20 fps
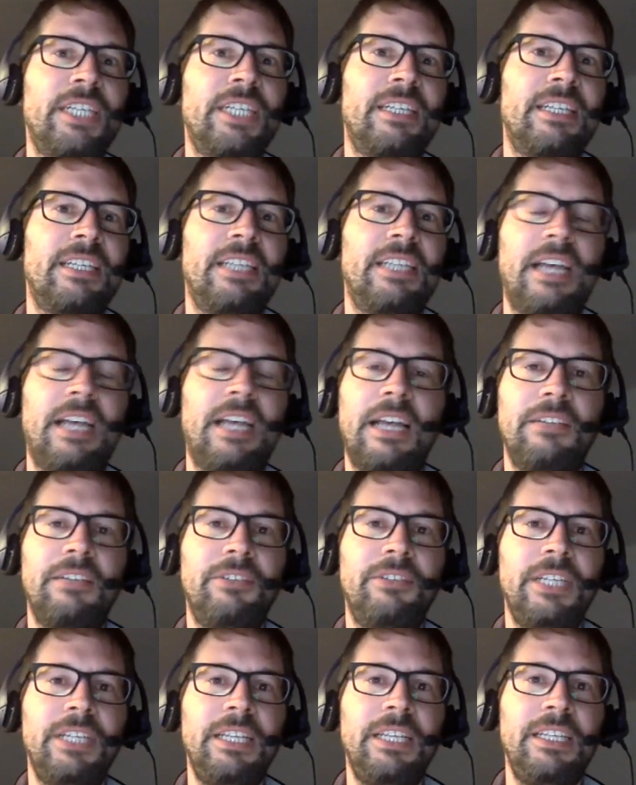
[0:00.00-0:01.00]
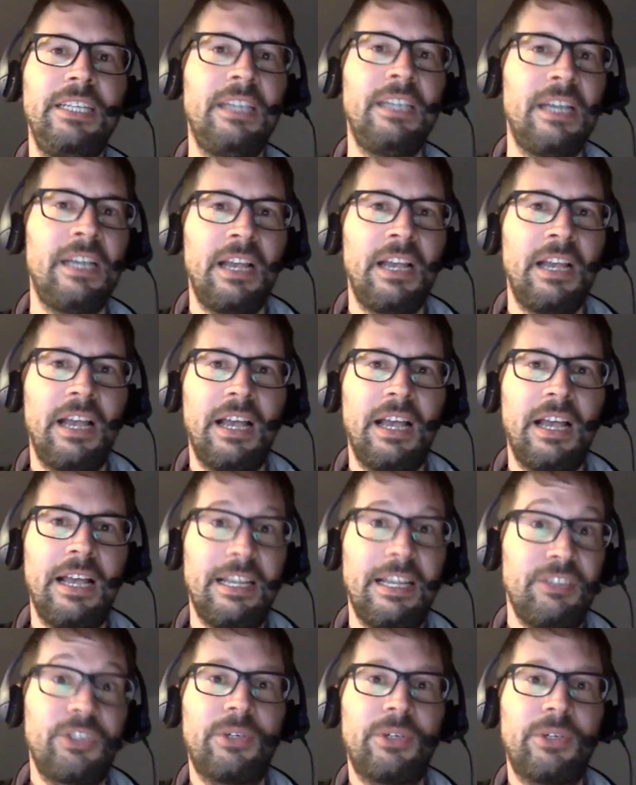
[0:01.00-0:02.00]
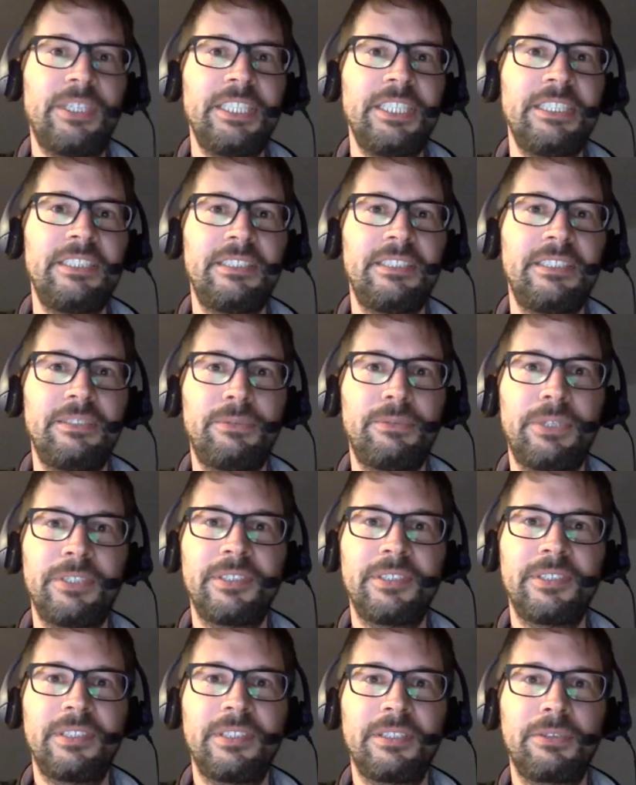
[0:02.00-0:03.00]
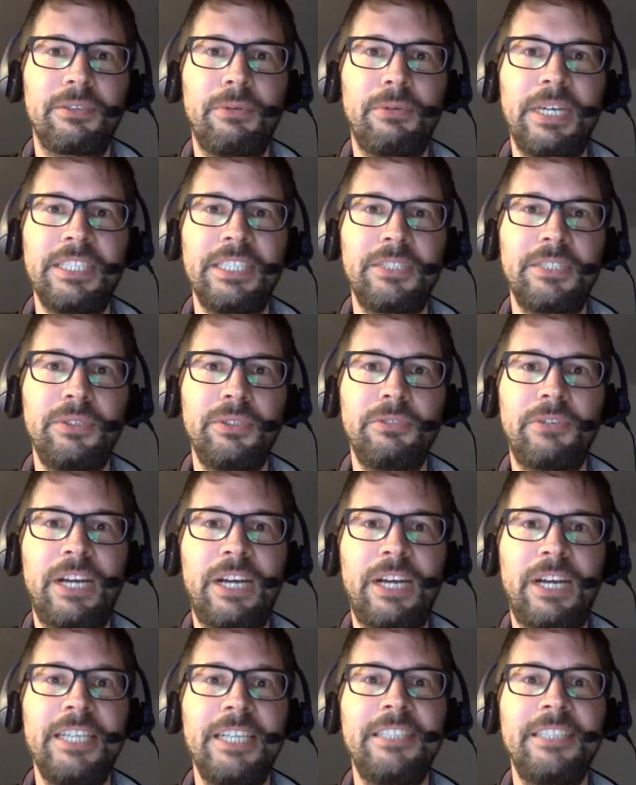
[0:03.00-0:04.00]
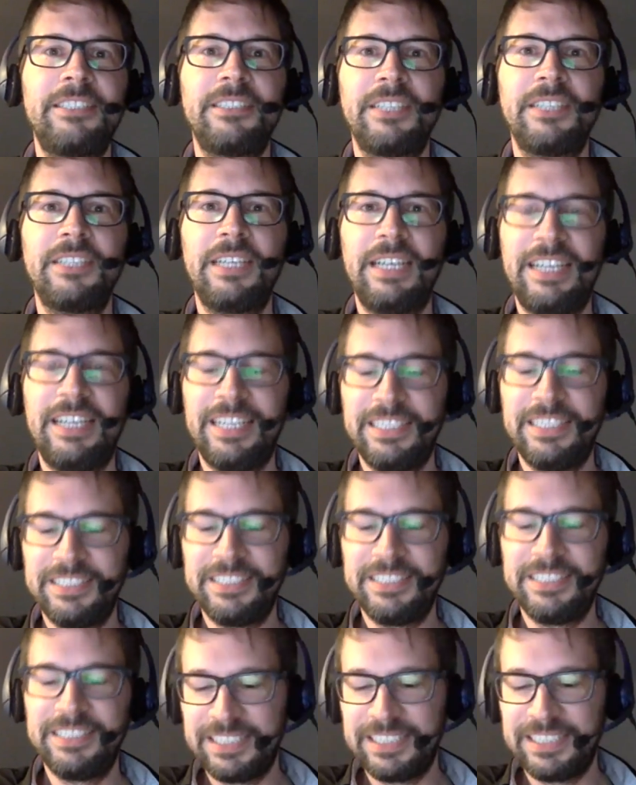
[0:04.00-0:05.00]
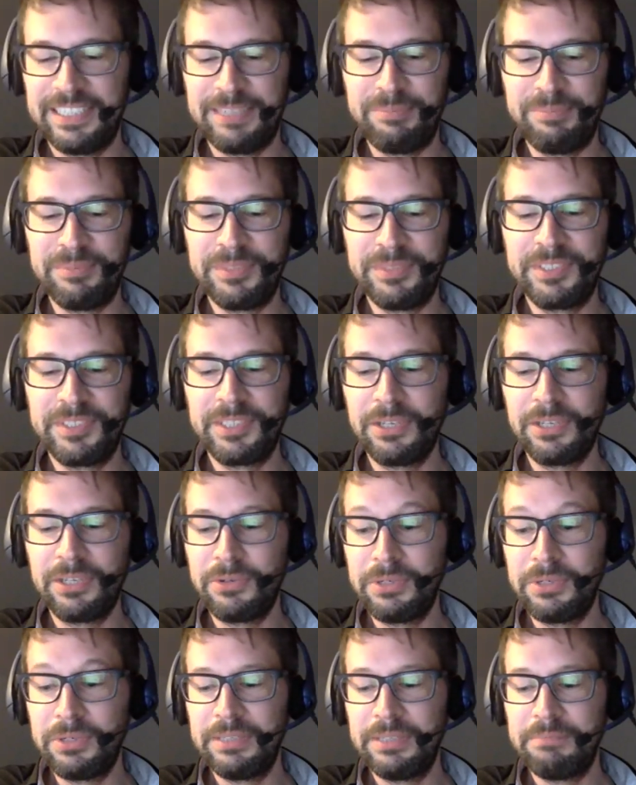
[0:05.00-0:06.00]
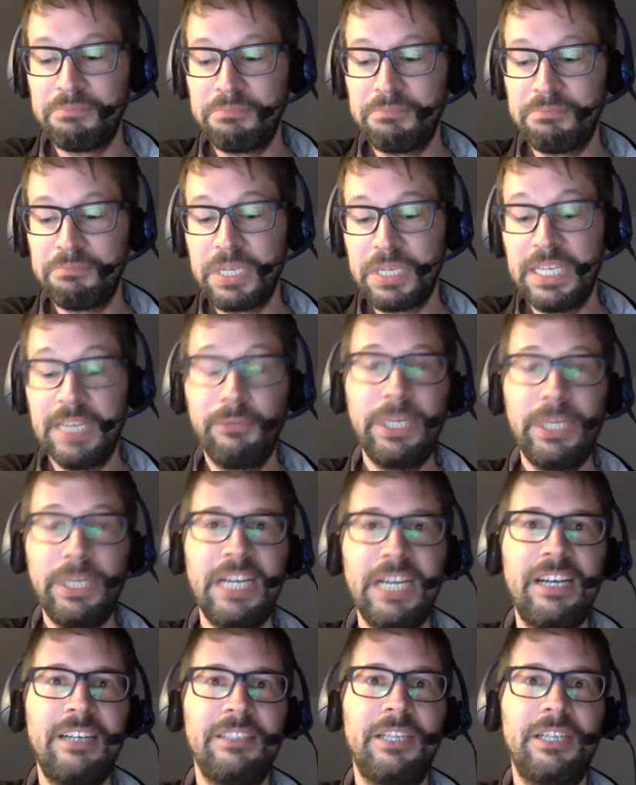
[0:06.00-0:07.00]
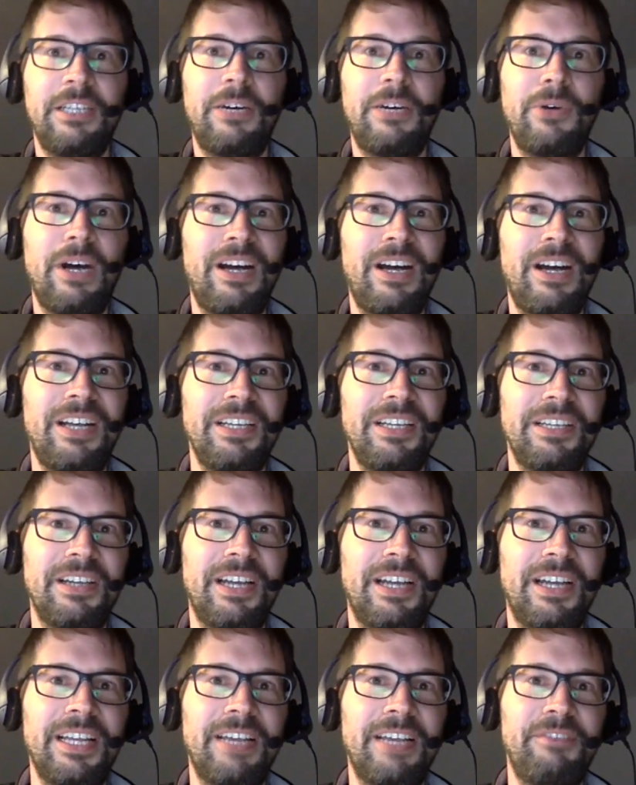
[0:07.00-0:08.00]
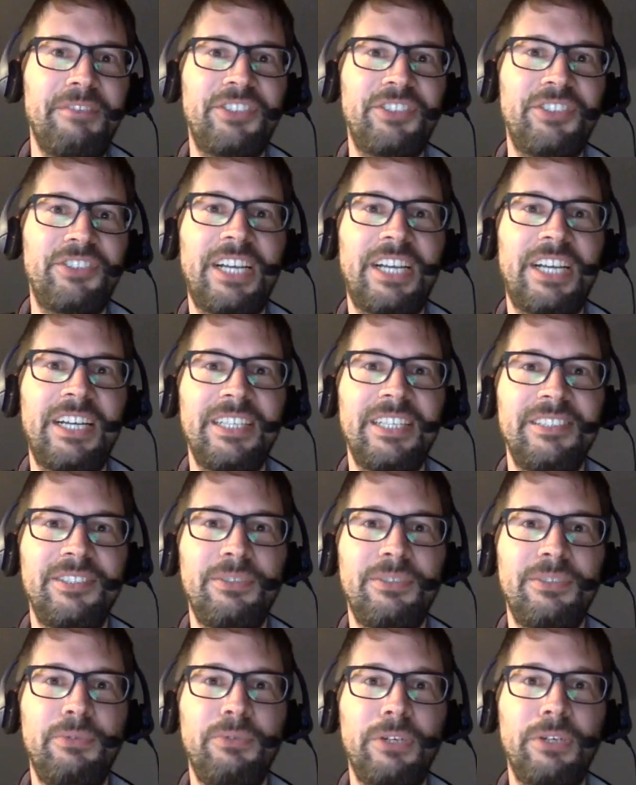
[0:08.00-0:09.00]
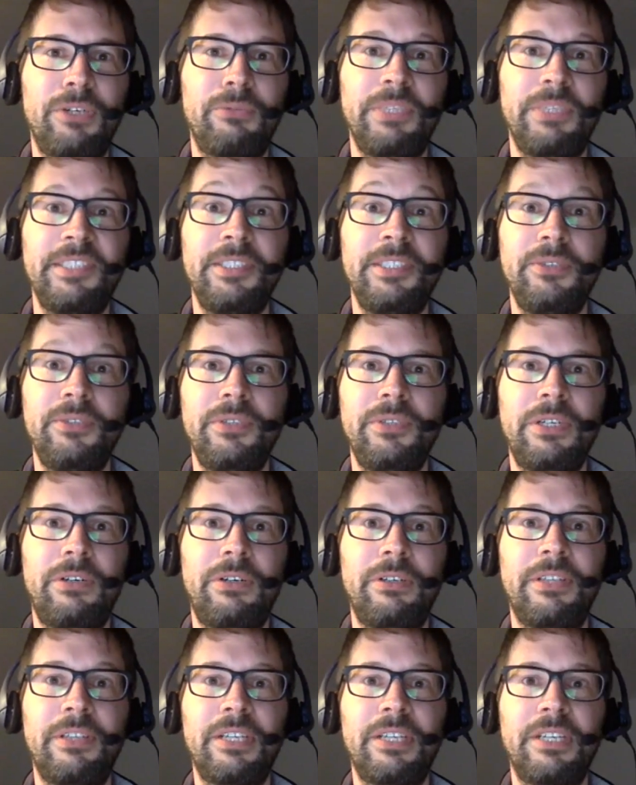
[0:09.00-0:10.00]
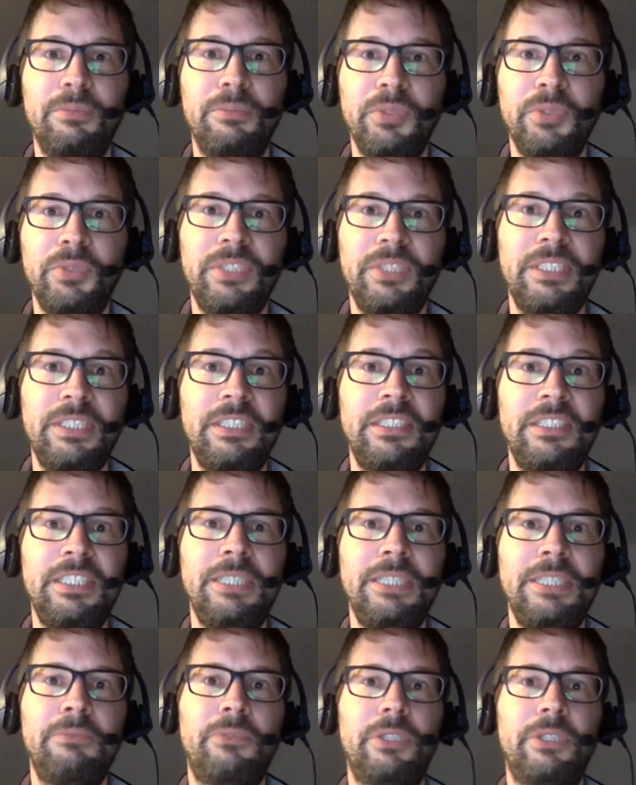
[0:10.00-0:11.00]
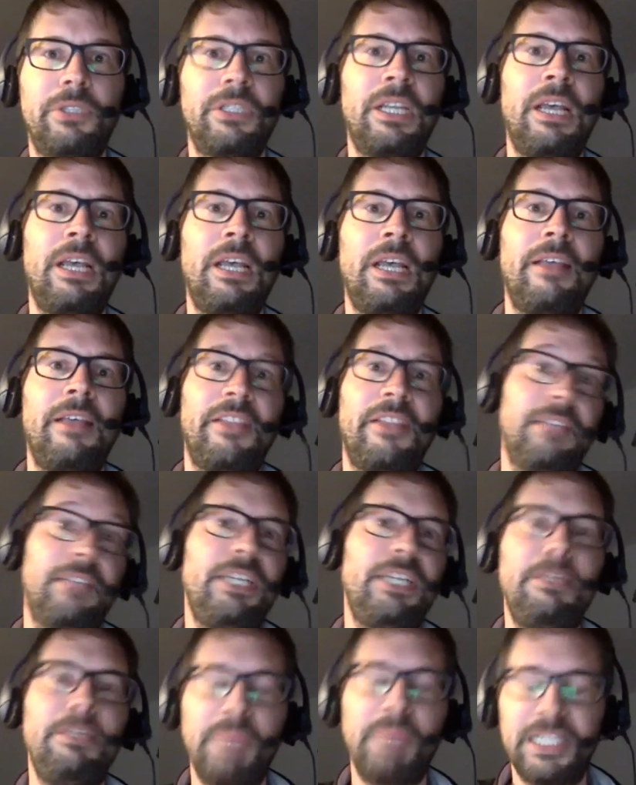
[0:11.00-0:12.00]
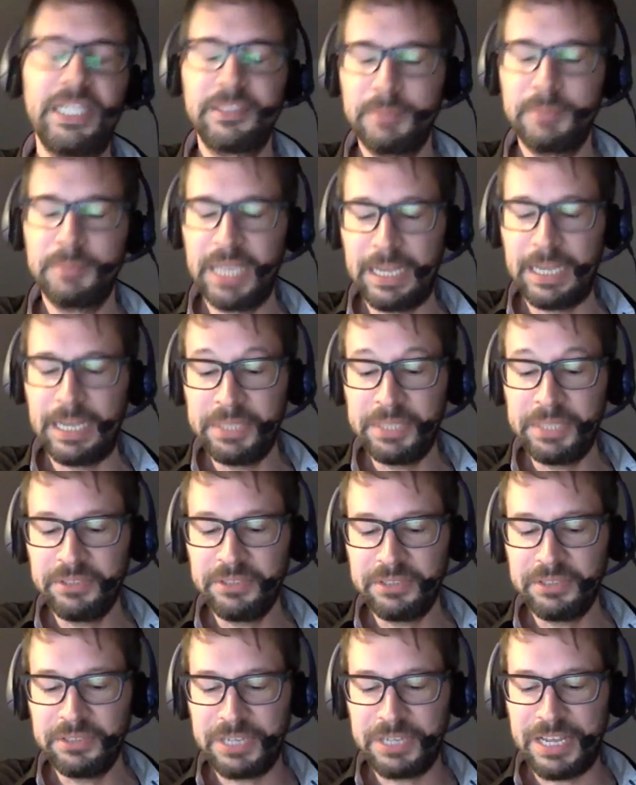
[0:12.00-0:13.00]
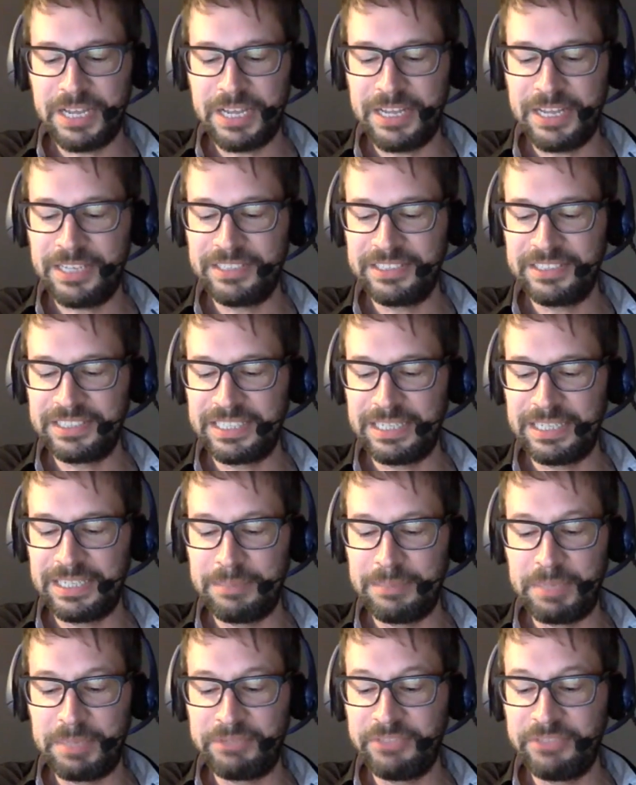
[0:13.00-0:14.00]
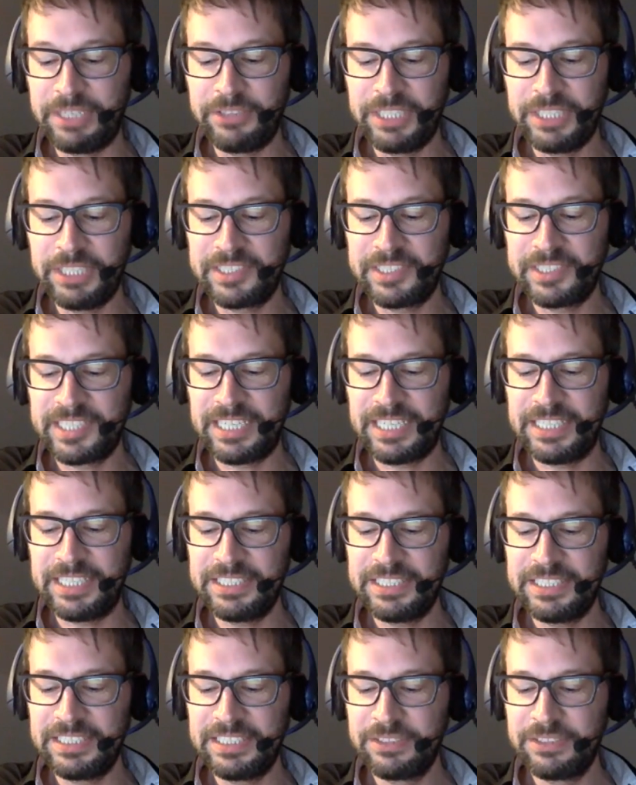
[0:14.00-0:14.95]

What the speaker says: and I really enjoyed it. It was quite a good ride, and so here we are now. I have the chance to work with you on the community team, that really makes me happy, and I'm very excited